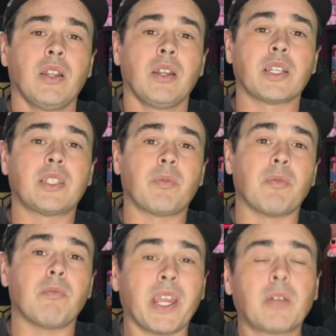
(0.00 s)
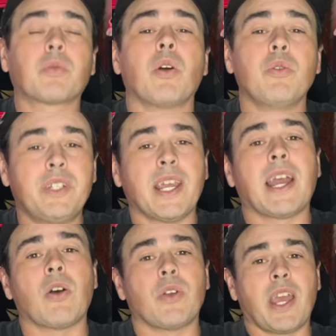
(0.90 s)
Next up, the micro
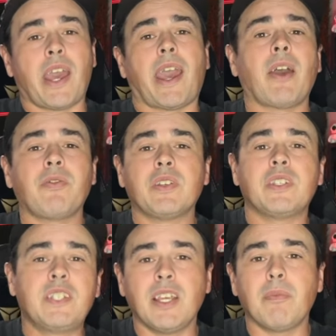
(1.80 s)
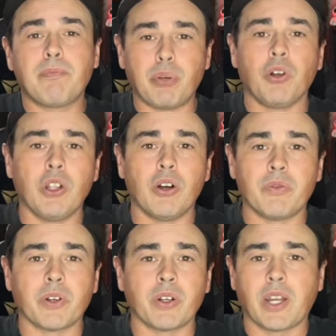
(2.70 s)
down half zip
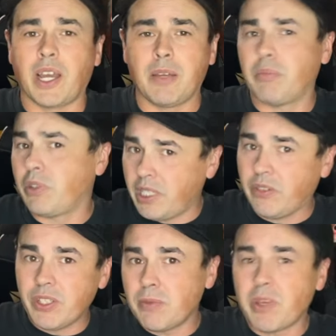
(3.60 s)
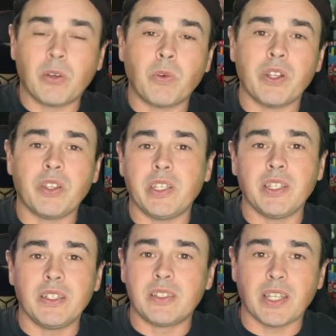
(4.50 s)
pullover. I believe they make one of
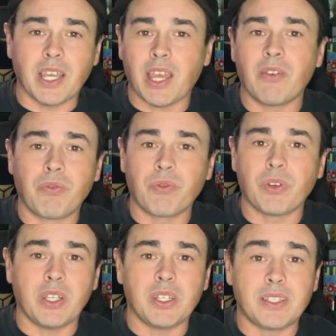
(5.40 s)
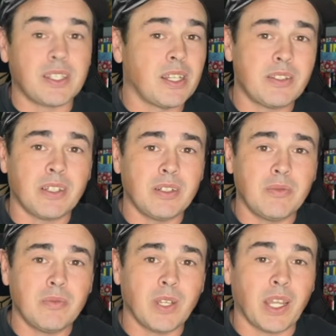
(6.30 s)
these every season,
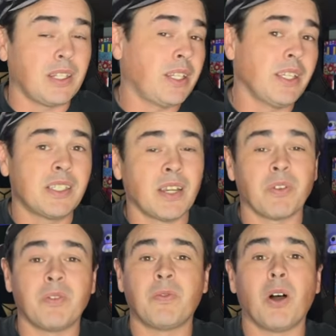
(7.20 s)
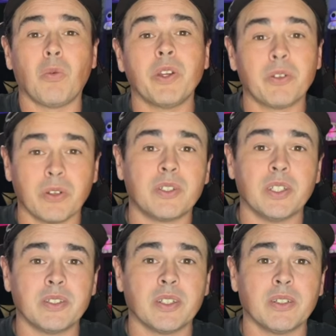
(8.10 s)
at least every fall winter
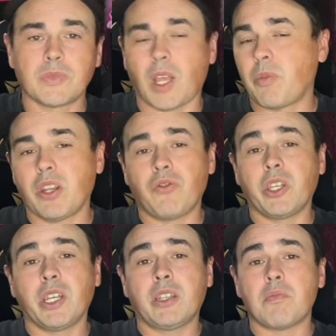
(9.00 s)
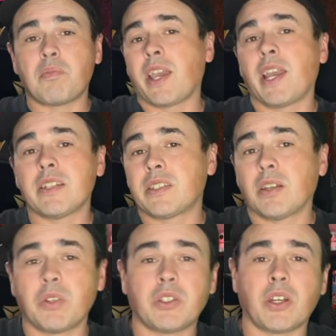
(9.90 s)
season. I mean, if you get the pants
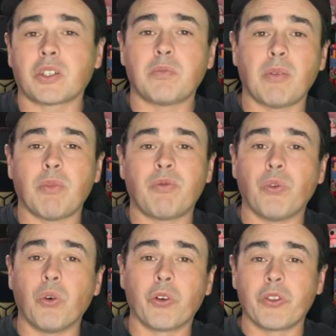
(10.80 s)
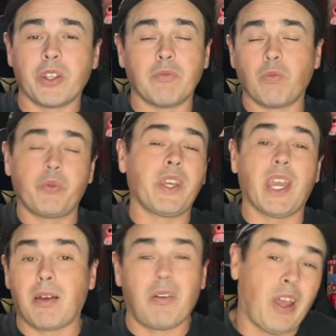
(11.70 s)
that we talked about before, then
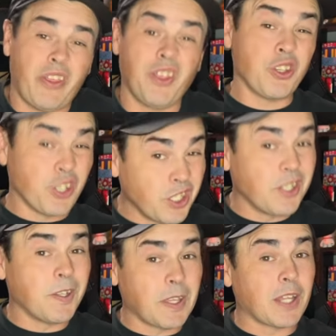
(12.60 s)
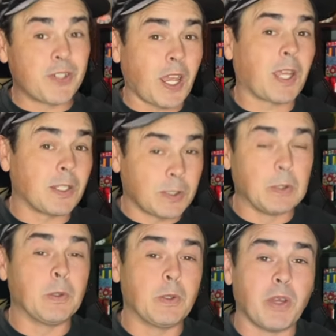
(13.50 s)
yeah, I think you need to get that jacket
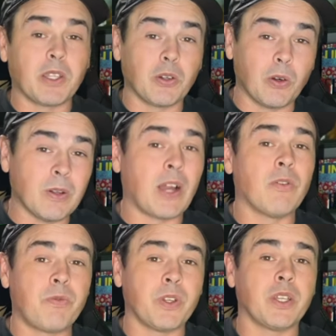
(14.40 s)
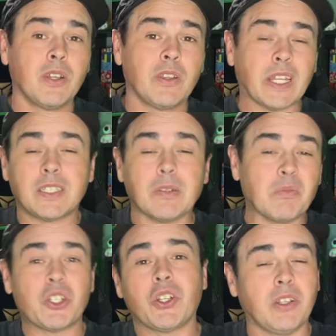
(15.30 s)
too to make the whole outfit. That's the
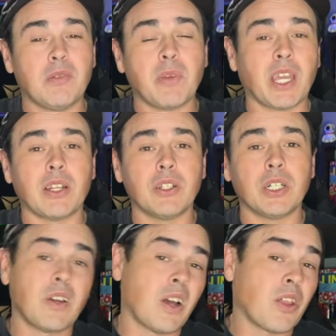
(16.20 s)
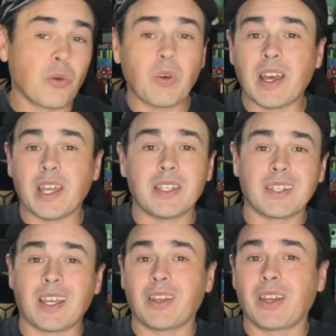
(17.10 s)
Michelin man look. Otherwise,
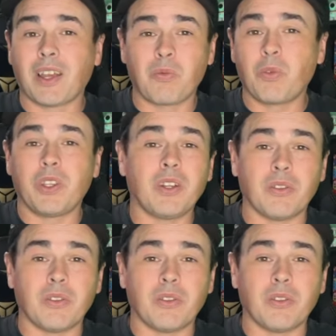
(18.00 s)
I, I really don't